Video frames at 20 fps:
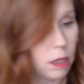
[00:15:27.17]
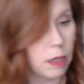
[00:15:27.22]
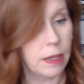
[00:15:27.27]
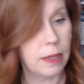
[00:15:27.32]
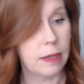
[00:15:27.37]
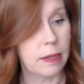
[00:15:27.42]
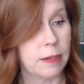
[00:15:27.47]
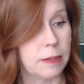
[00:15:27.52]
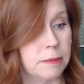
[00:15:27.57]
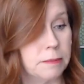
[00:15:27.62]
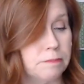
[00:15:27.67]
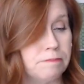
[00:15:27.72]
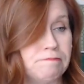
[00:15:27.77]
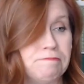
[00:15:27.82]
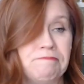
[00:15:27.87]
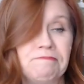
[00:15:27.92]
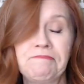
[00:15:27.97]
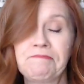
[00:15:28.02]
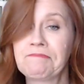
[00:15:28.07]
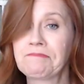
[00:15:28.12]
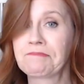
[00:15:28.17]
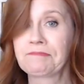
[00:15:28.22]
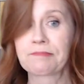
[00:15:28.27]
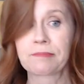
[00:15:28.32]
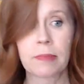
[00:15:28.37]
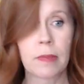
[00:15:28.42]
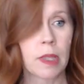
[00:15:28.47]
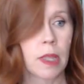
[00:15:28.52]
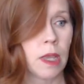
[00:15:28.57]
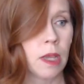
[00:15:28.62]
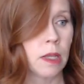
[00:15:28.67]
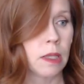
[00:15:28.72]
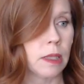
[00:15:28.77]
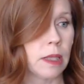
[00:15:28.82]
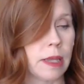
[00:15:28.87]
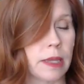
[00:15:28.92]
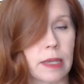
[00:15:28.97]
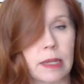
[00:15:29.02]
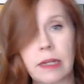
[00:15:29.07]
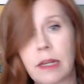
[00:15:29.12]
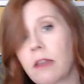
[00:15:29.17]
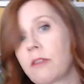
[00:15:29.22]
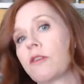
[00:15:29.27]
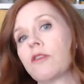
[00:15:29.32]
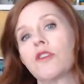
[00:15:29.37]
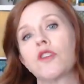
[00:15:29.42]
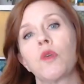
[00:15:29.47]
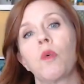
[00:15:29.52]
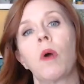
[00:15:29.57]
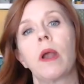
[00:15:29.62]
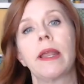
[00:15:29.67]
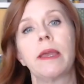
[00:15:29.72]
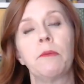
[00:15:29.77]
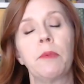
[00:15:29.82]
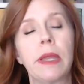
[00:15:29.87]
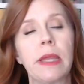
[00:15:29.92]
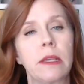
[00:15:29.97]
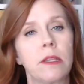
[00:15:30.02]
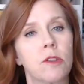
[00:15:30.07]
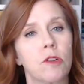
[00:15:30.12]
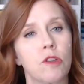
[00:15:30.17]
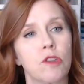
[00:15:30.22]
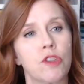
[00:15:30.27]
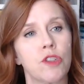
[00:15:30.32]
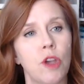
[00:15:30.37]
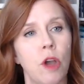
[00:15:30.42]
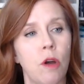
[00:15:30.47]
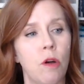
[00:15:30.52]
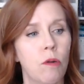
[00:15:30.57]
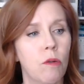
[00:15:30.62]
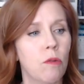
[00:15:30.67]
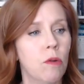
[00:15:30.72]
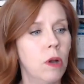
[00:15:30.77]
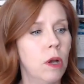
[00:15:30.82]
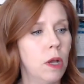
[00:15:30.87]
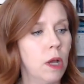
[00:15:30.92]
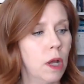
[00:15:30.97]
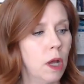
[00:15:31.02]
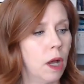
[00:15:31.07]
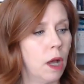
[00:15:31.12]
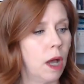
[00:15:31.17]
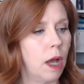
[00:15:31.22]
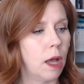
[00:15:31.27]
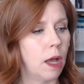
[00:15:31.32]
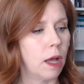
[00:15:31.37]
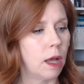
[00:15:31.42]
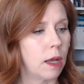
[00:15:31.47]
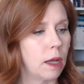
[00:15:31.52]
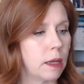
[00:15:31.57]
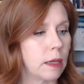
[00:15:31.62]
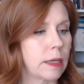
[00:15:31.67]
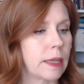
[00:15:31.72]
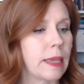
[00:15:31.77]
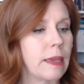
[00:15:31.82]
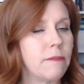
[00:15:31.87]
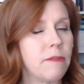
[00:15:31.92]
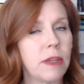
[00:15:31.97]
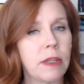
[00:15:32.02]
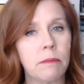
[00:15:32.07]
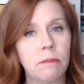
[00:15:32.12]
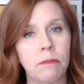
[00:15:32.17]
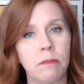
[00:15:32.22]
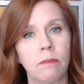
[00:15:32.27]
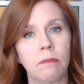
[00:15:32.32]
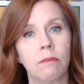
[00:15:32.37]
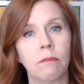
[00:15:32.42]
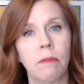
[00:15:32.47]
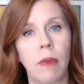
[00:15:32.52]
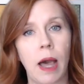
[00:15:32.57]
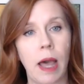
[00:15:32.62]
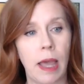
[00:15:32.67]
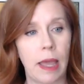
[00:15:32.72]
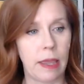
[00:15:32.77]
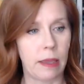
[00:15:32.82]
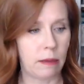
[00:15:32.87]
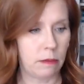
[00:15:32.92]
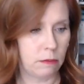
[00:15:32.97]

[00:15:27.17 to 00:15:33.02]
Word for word: um, like another twenty weeks or so, uh, given my